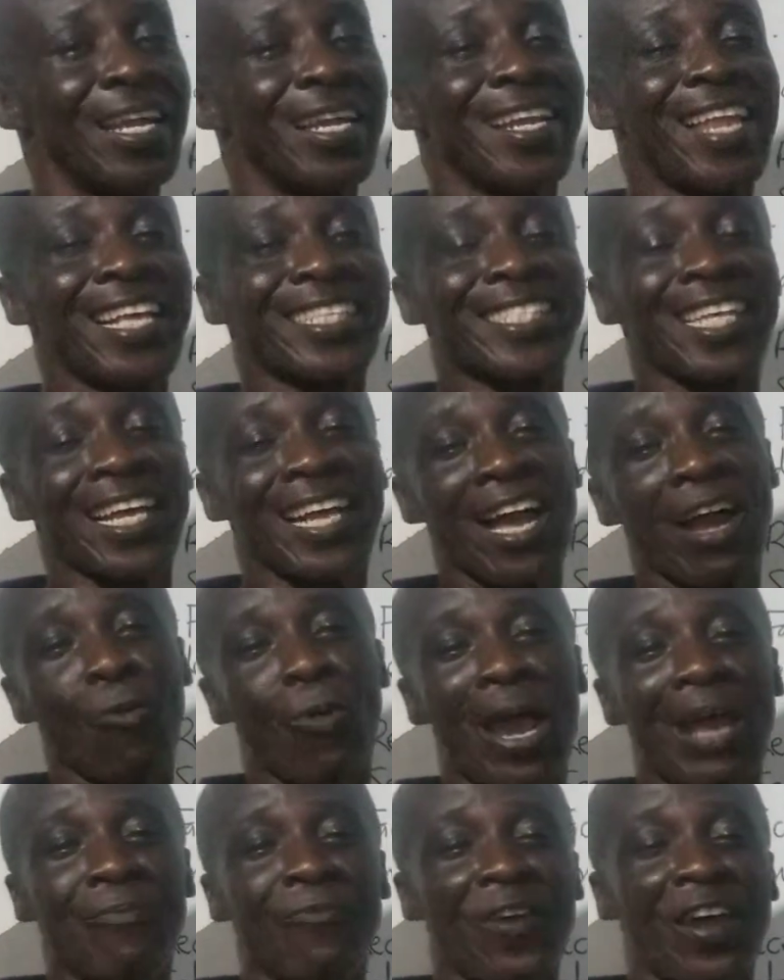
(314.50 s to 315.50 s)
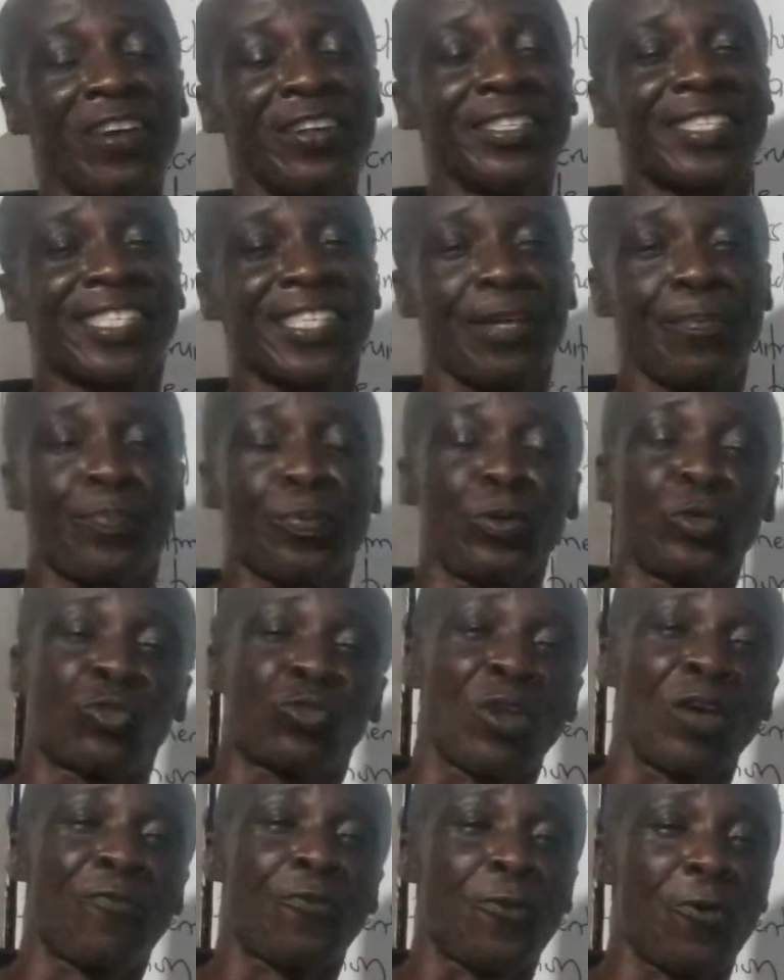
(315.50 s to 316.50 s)
The second one, very simple,
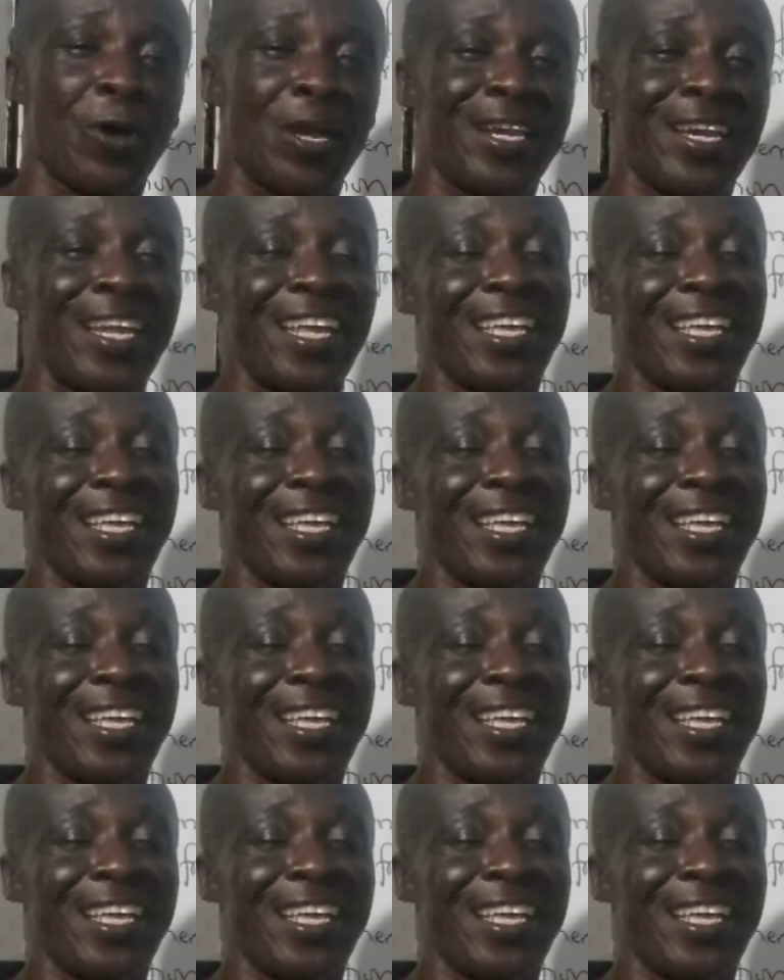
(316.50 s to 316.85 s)
straightforward,